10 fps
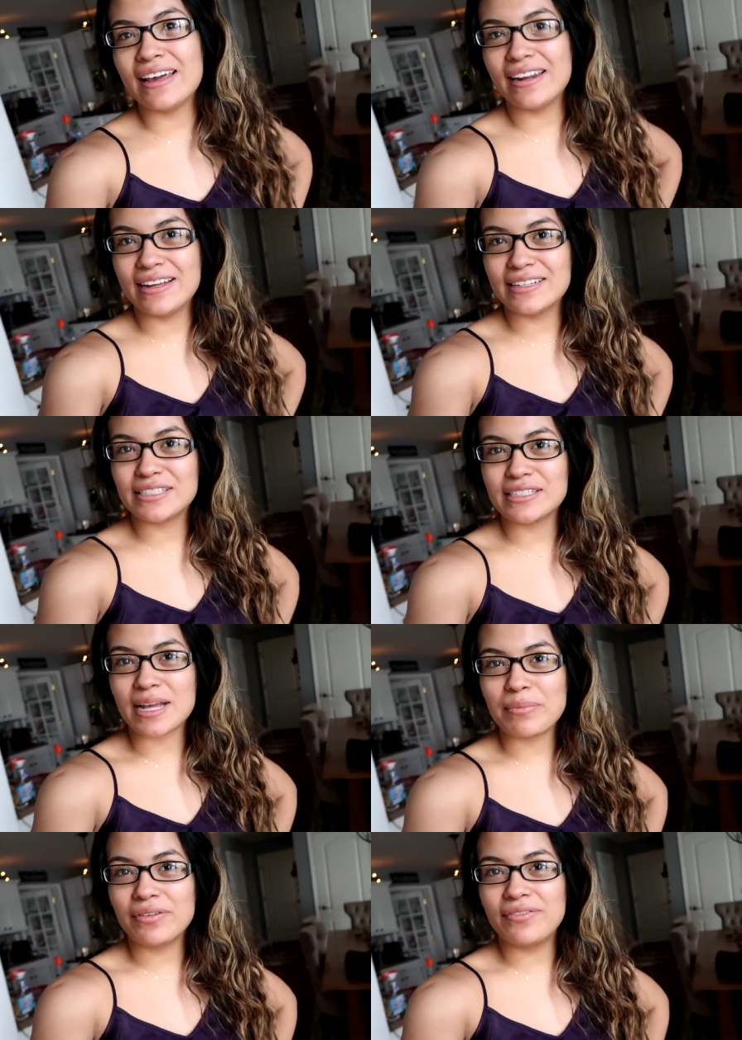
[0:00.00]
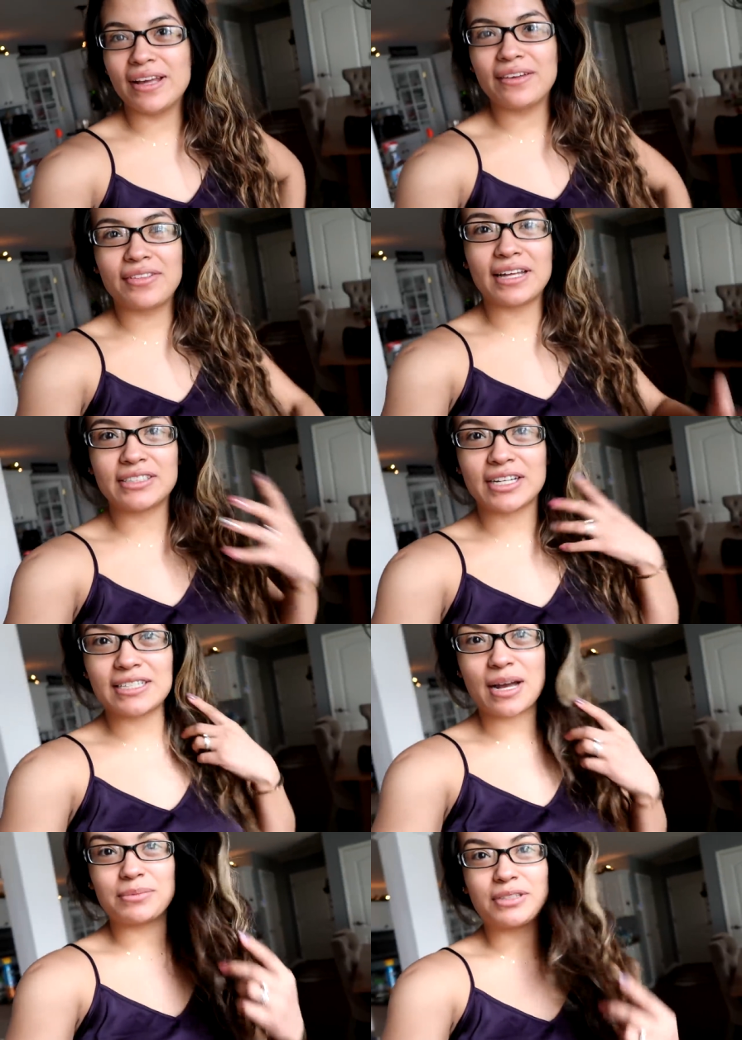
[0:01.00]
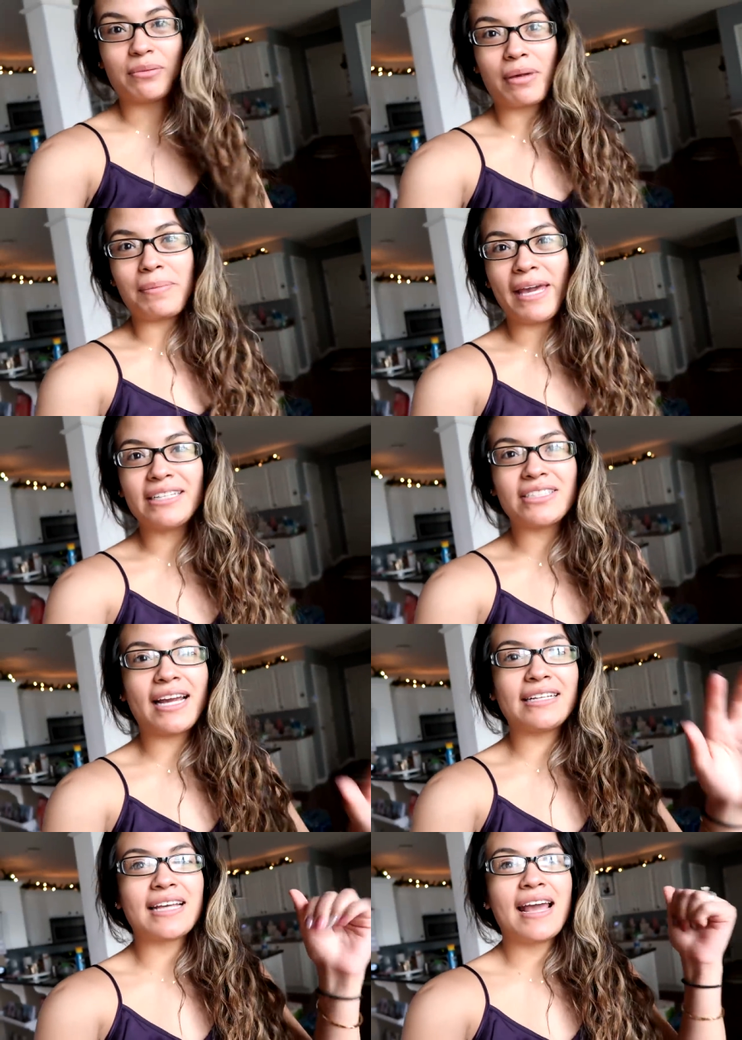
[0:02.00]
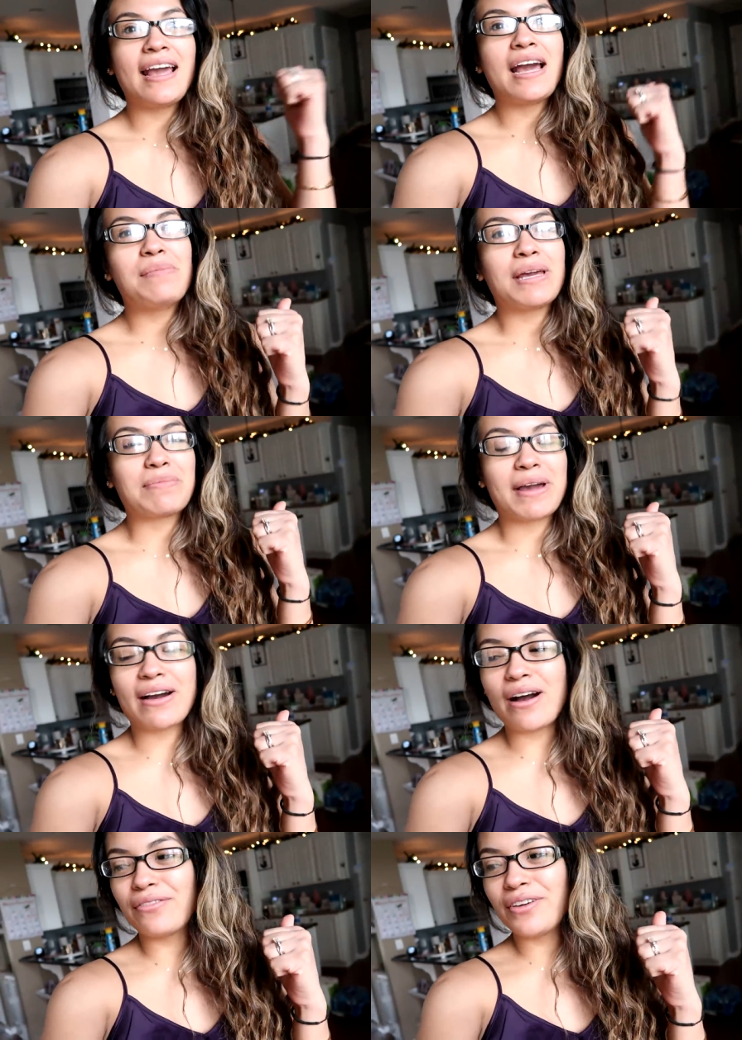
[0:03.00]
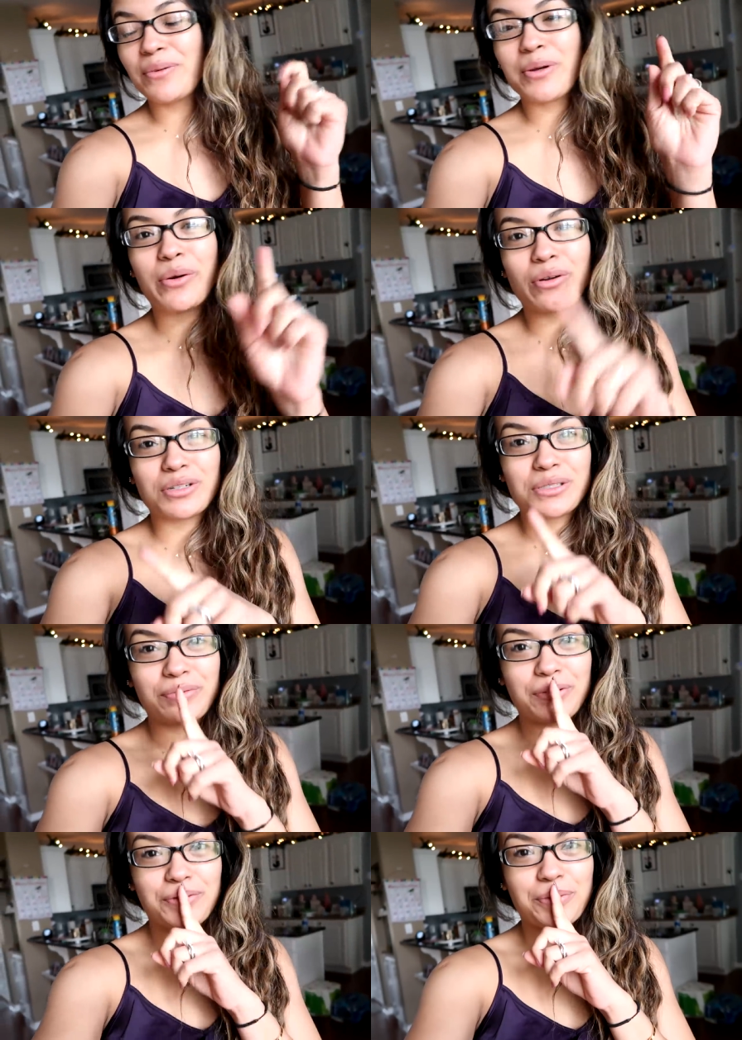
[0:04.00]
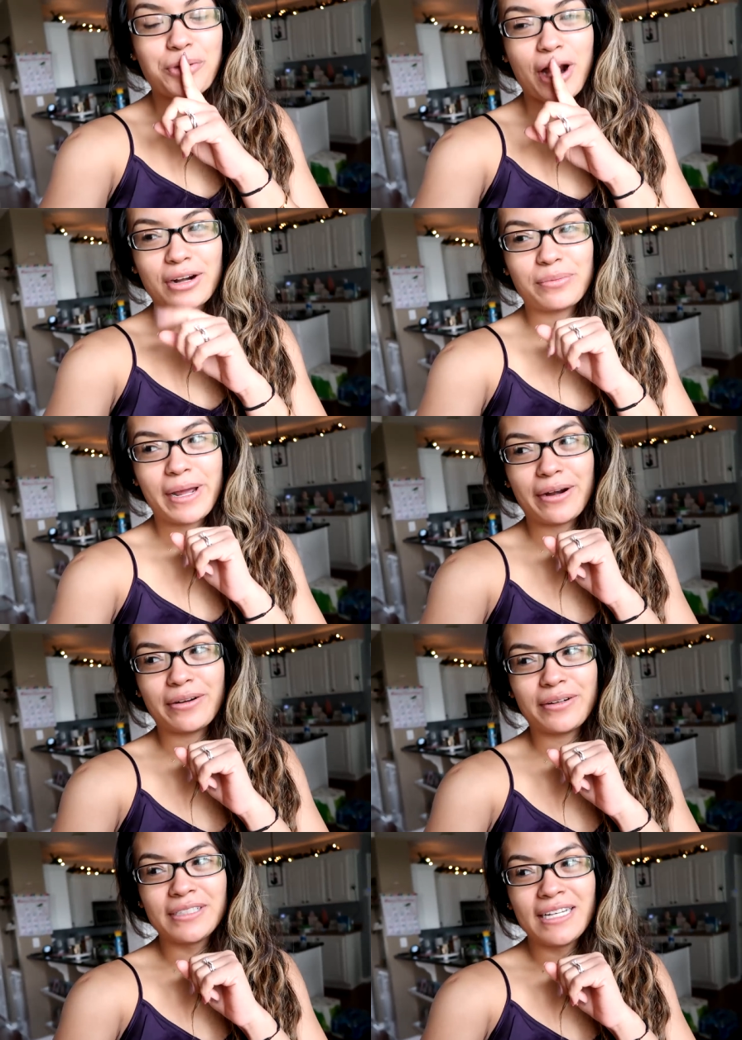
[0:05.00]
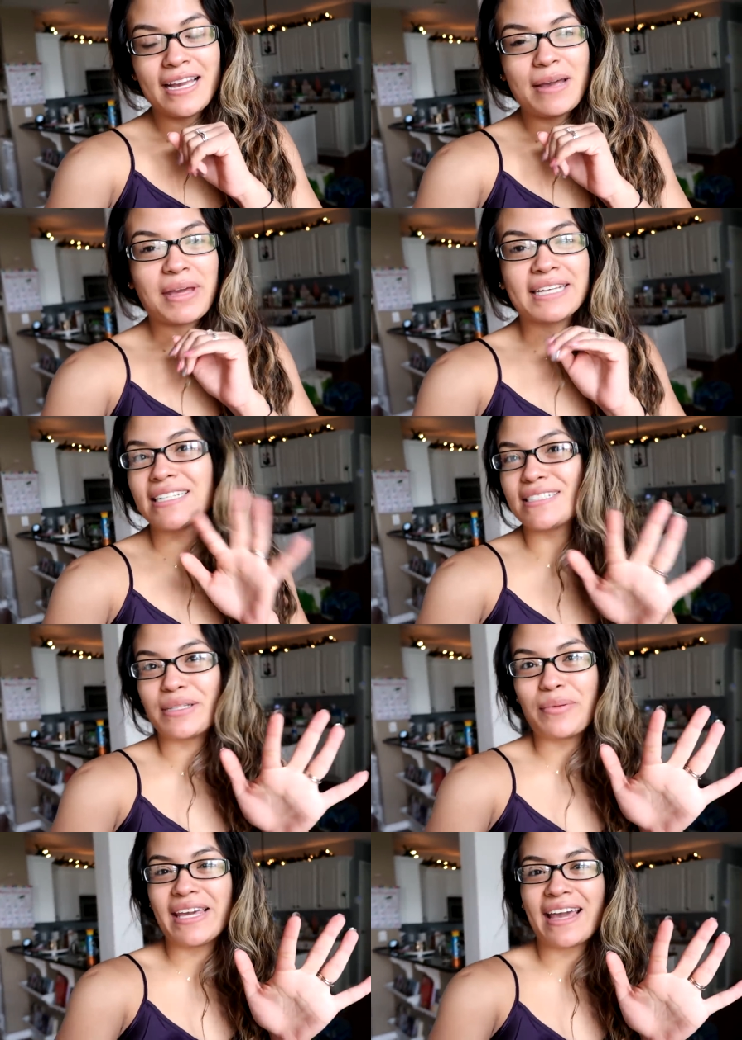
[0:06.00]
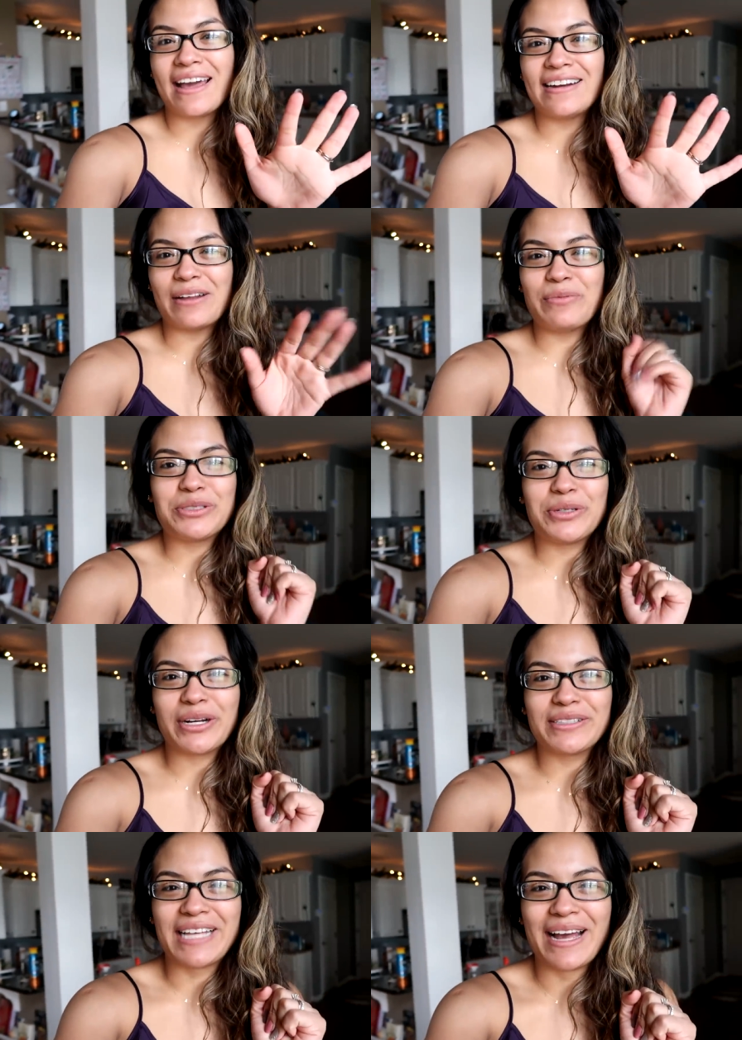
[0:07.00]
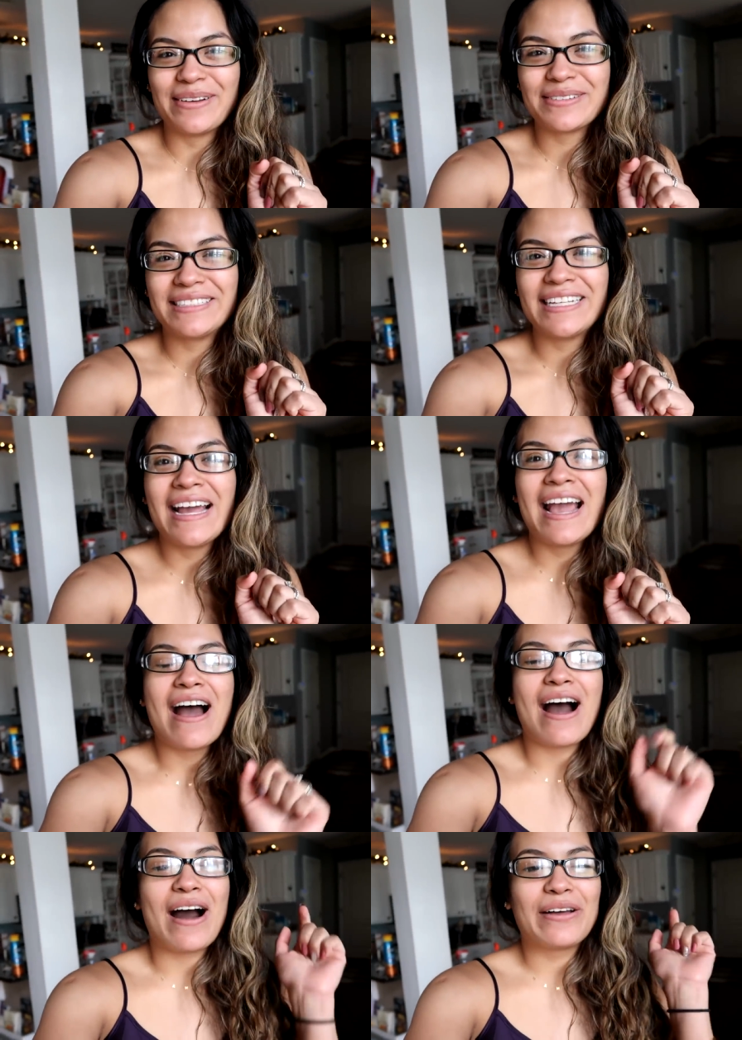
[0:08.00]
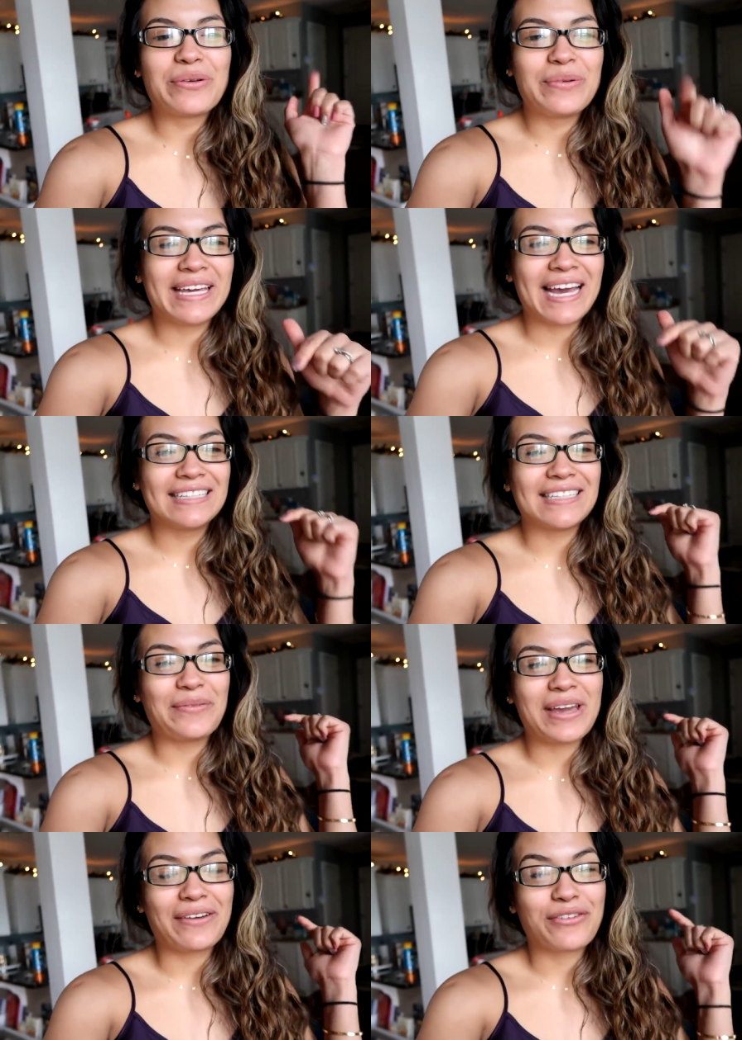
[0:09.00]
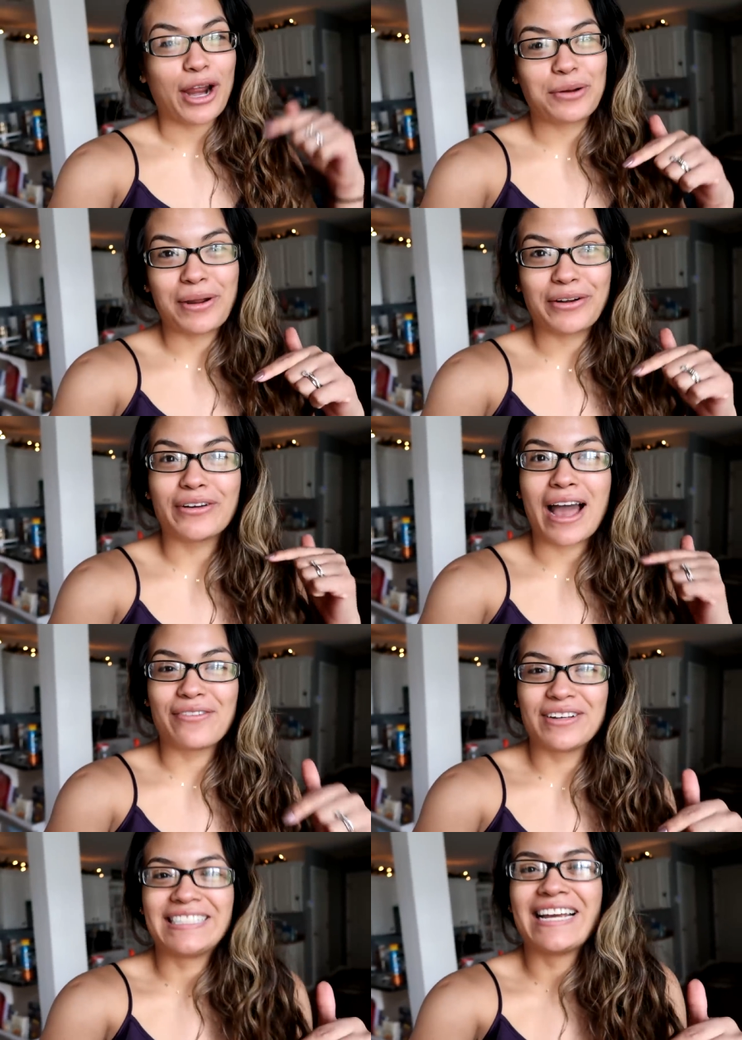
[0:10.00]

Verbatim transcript: it is December 5th. As you can tell, I'm still in my PJs, making my coffee. We ordered some food from Cracker Barrel because it's the weekend and we treat ourselves on the weekends and we have Cracker Barrel every